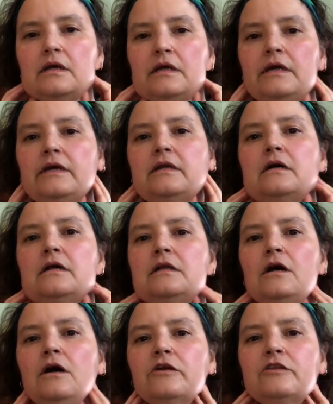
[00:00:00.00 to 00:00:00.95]
Get
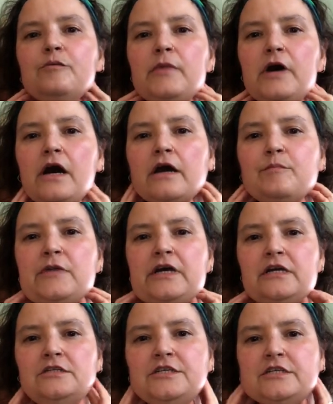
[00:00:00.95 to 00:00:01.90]
along the bottom
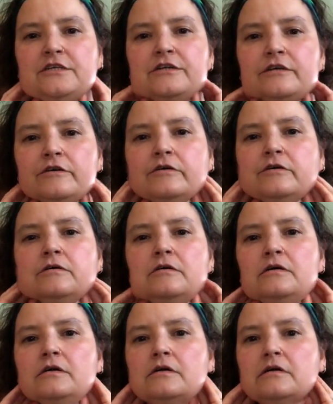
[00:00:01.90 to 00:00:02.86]
edge too,
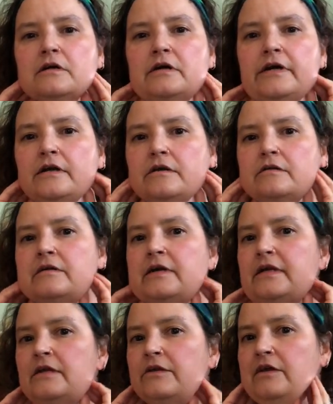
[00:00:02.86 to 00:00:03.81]
right
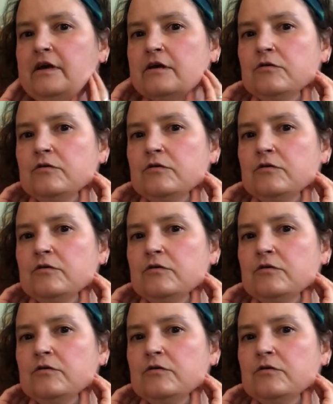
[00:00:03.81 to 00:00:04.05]
on that